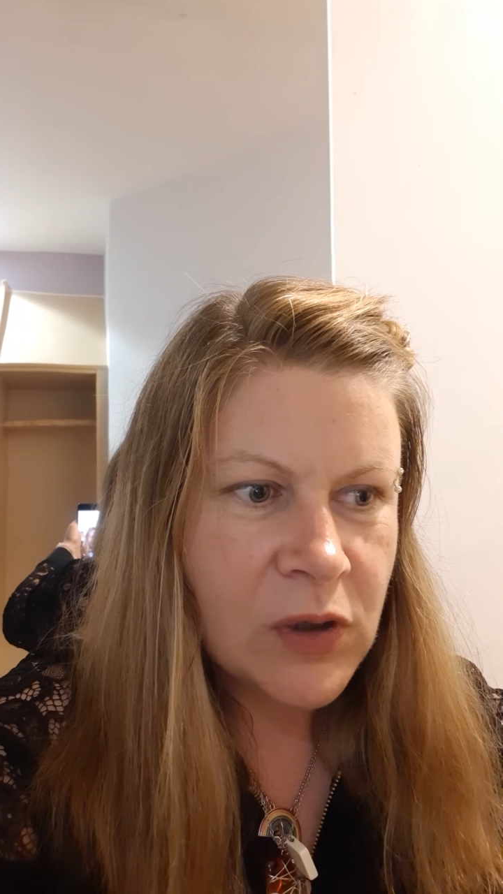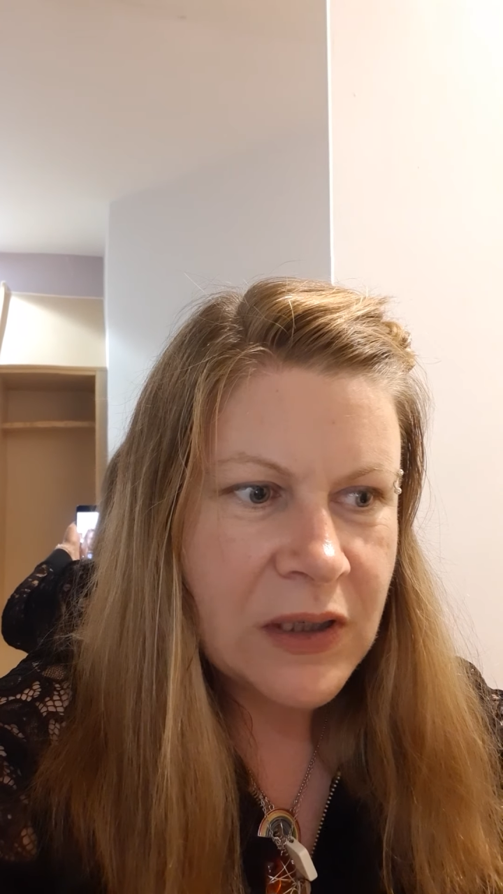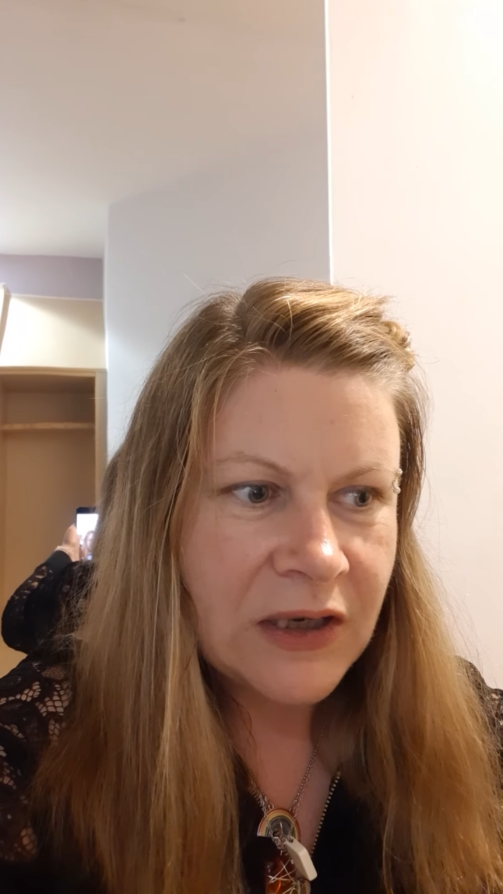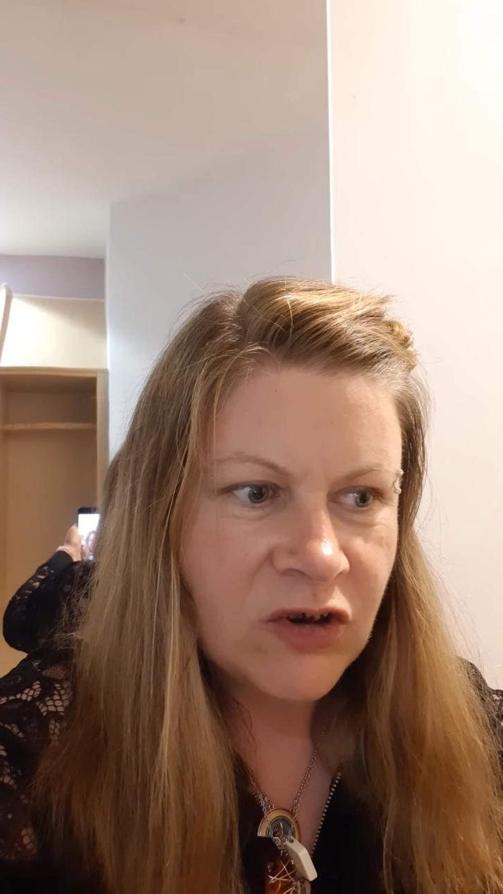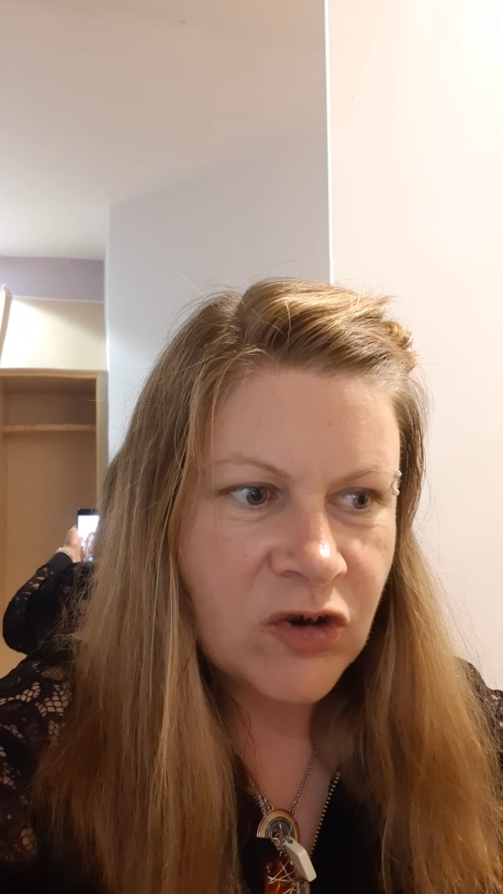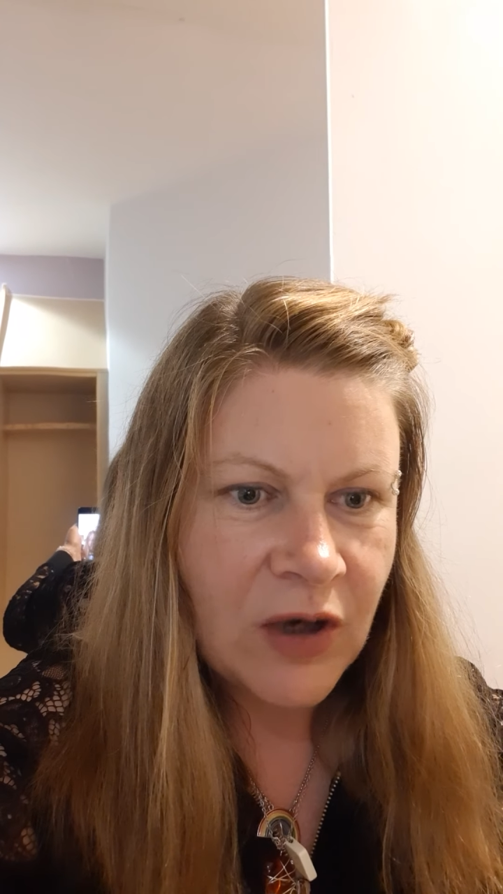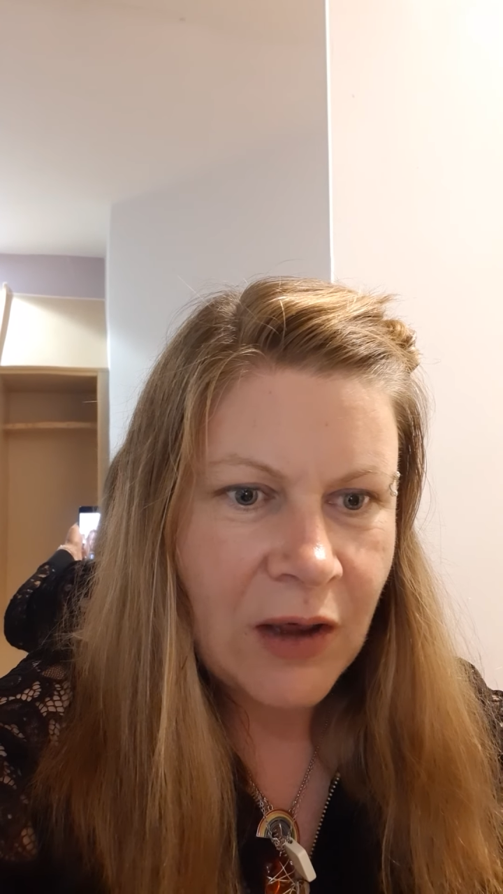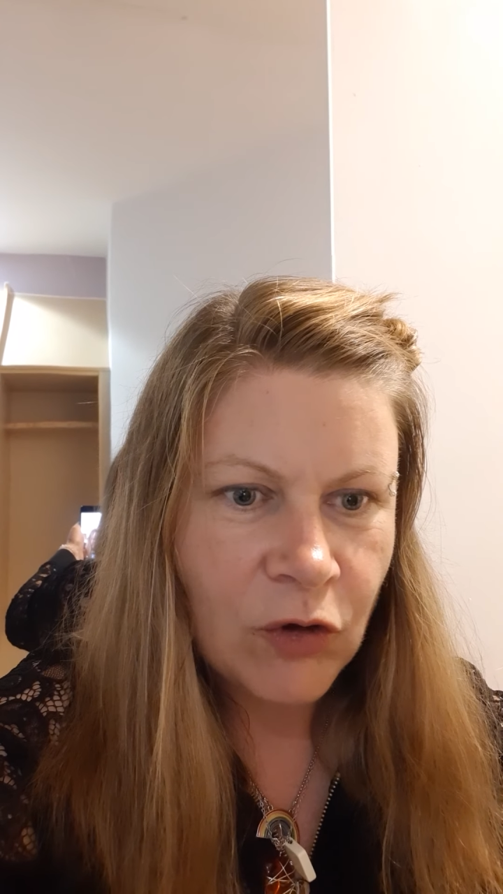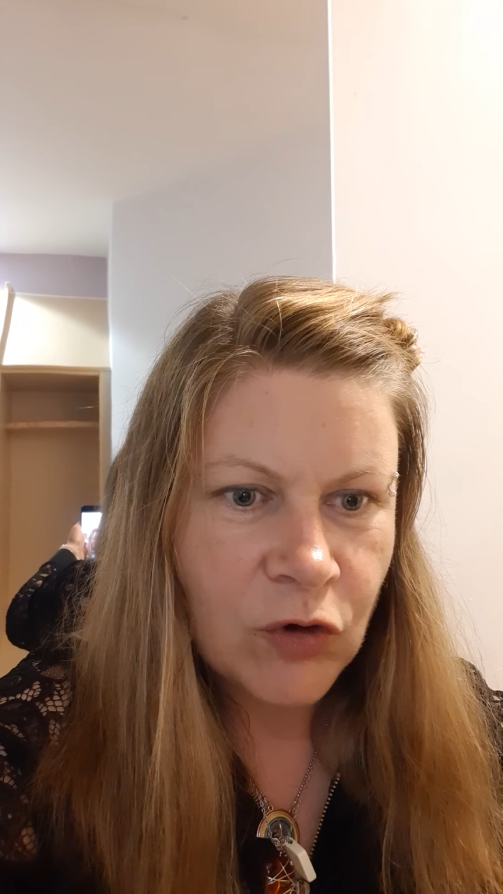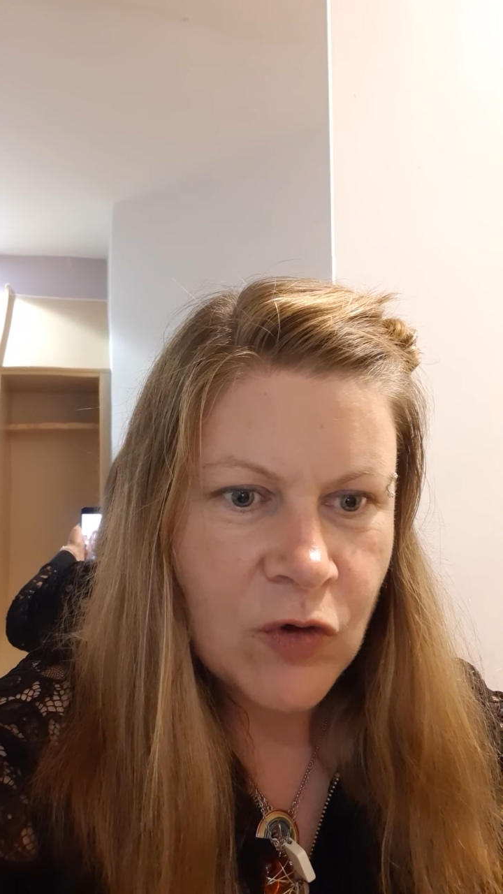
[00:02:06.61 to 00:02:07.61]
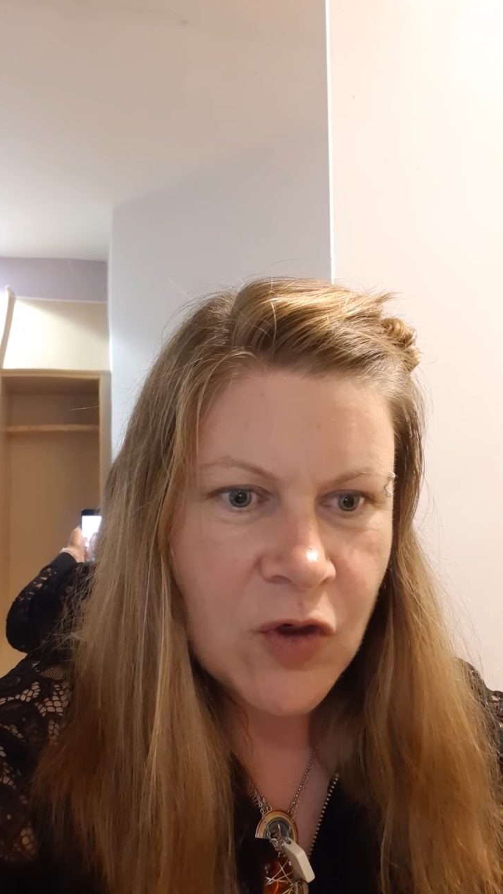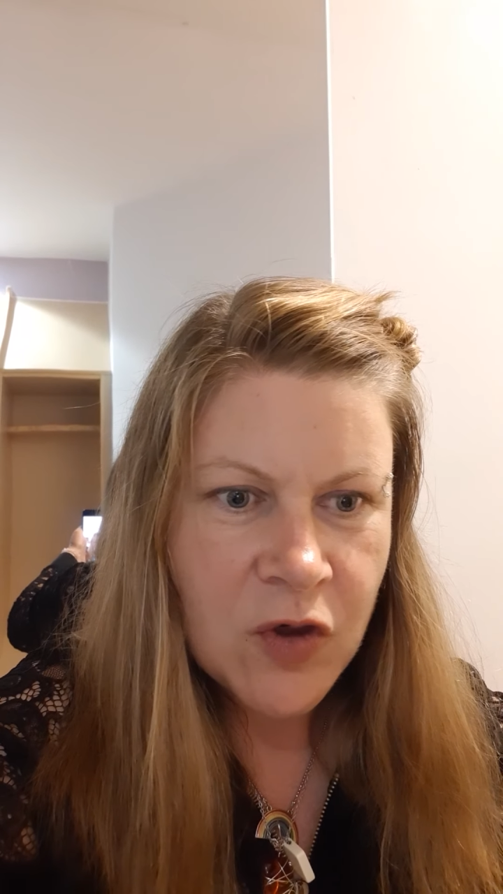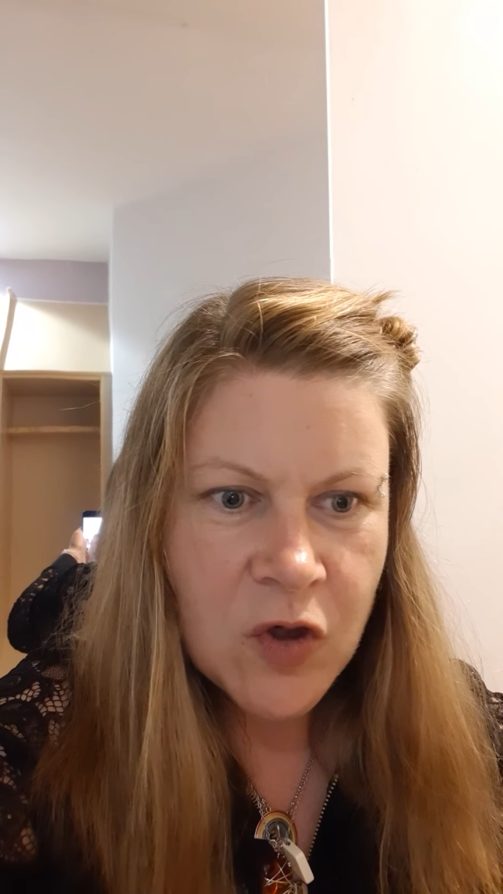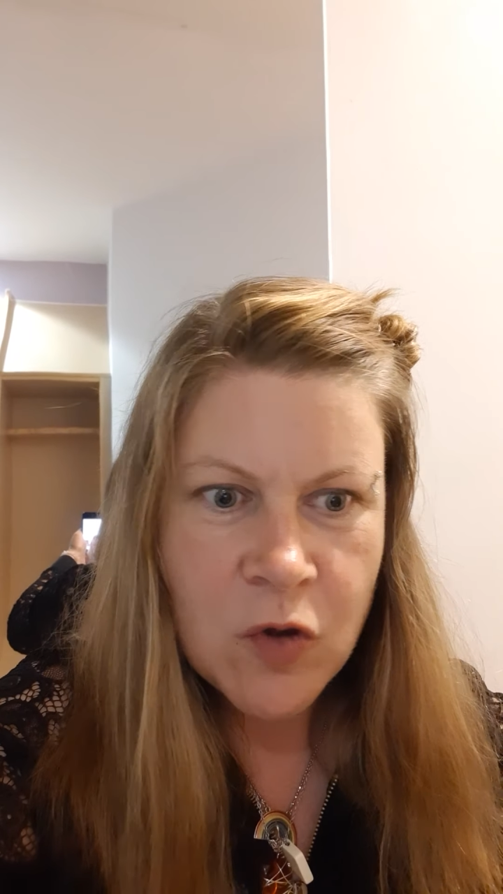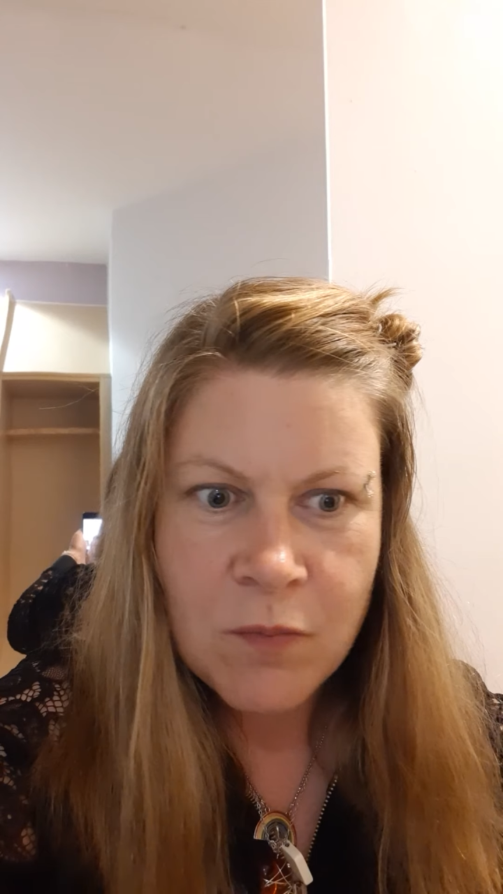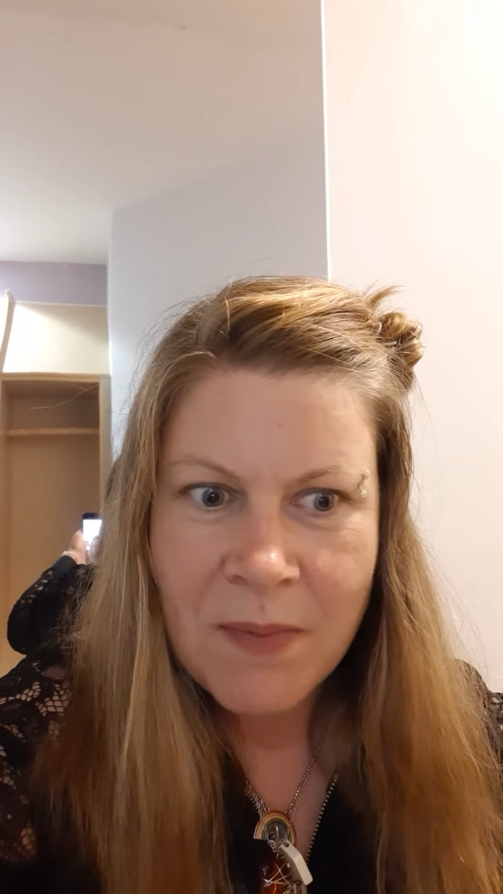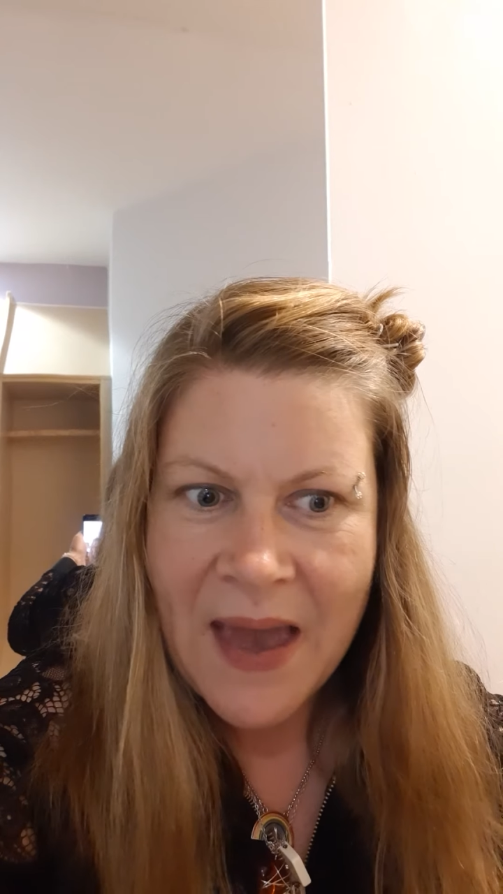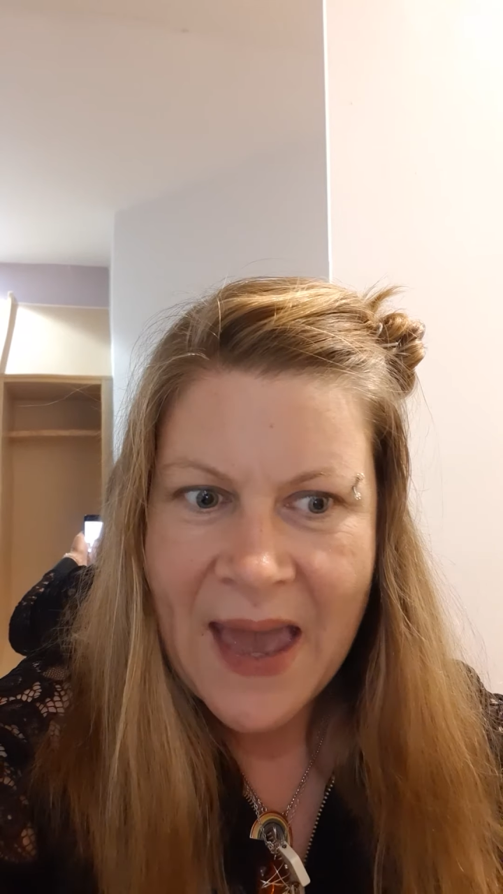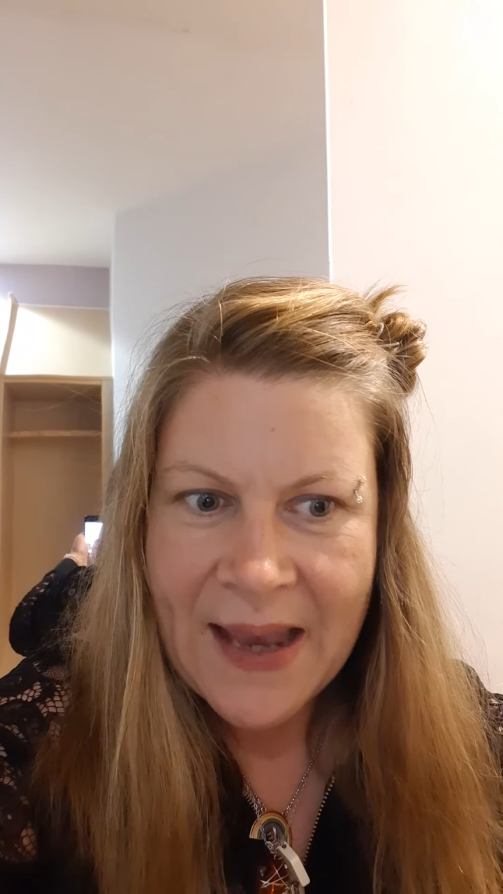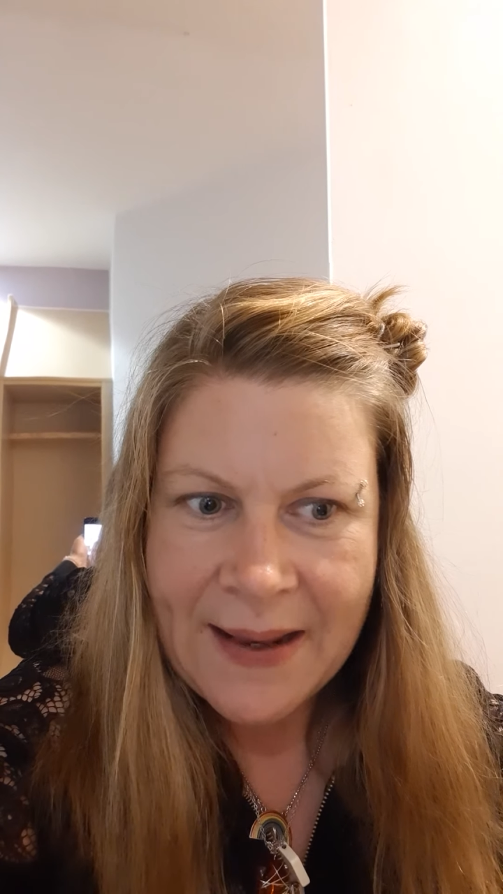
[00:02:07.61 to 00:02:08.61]
clinician tells you that you
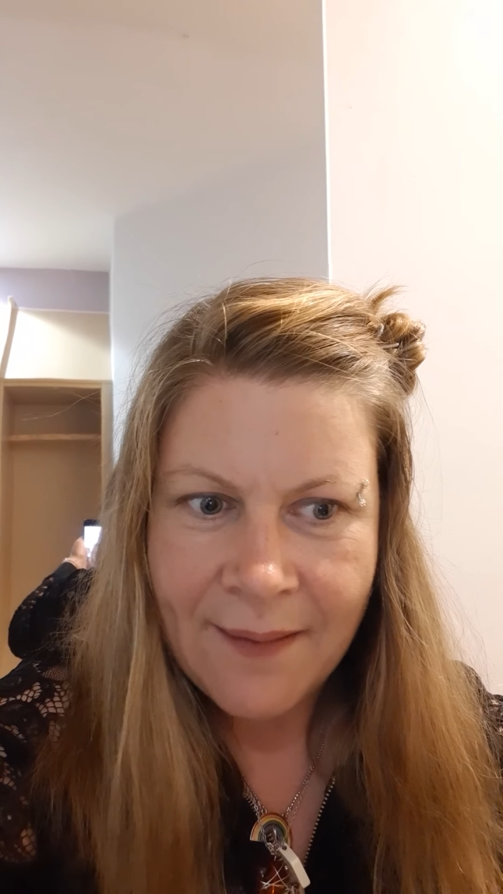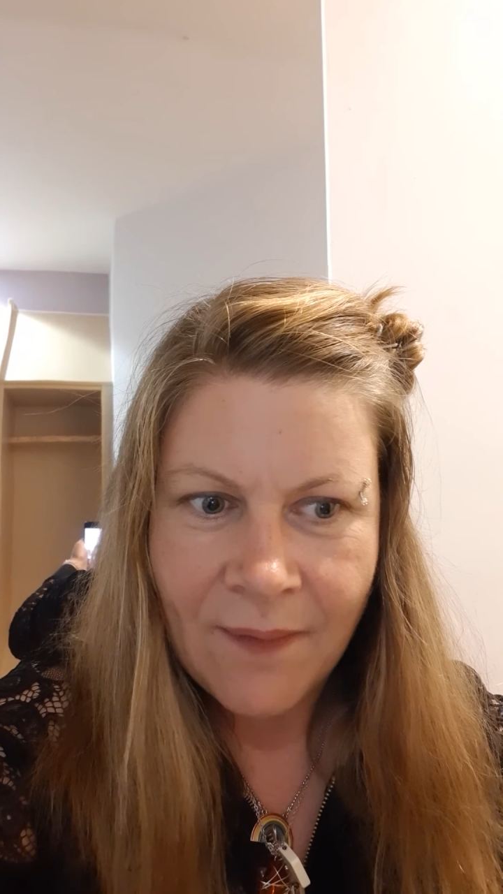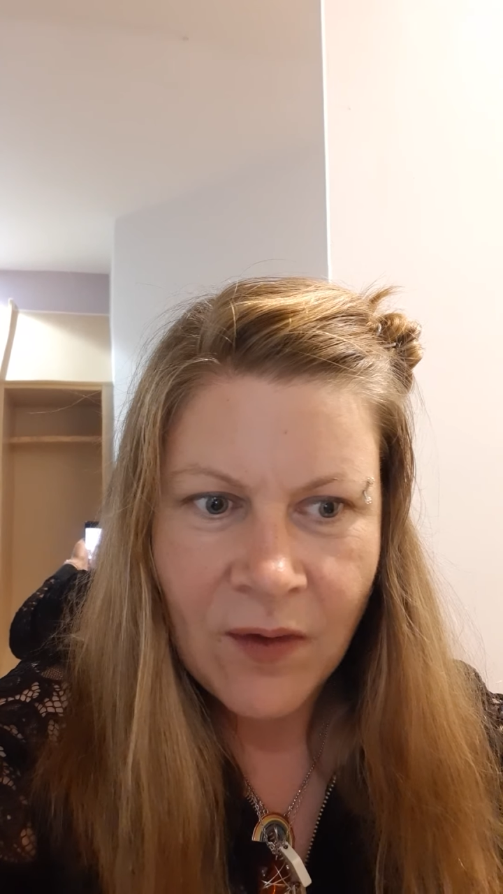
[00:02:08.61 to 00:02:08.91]
may.